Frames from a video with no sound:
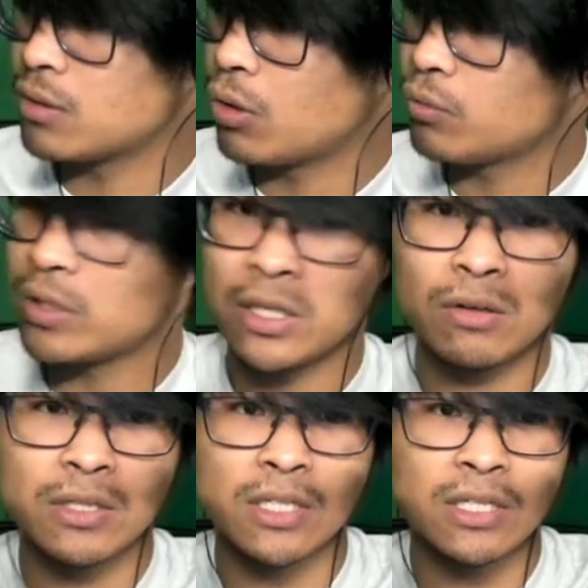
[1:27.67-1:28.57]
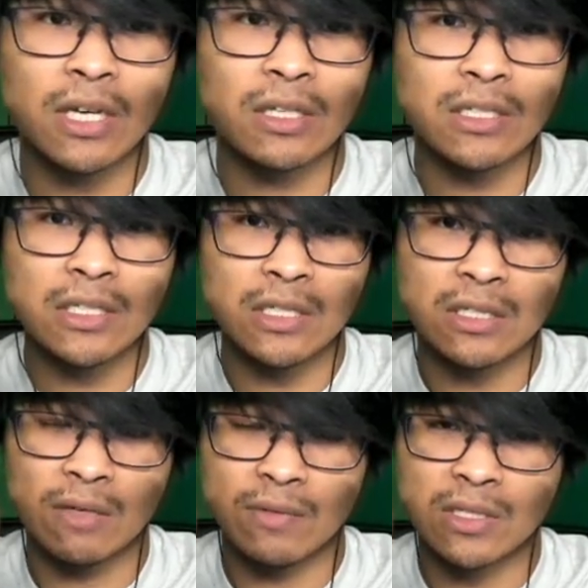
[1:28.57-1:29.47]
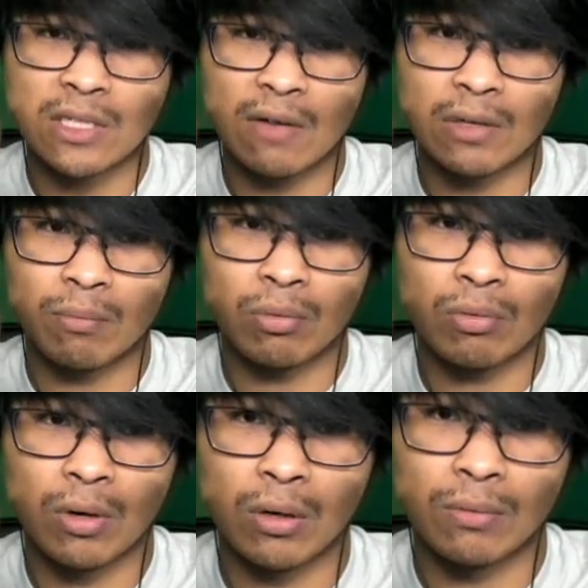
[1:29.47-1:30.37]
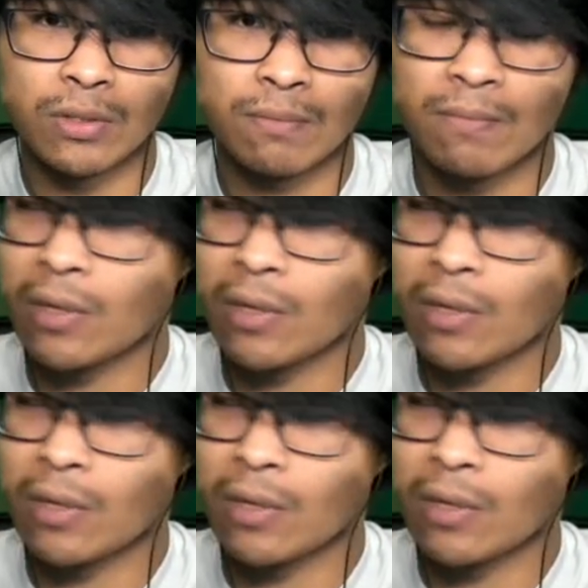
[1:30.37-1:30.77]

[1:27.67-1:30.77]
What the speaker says: Over here is a set of DT770 Pros.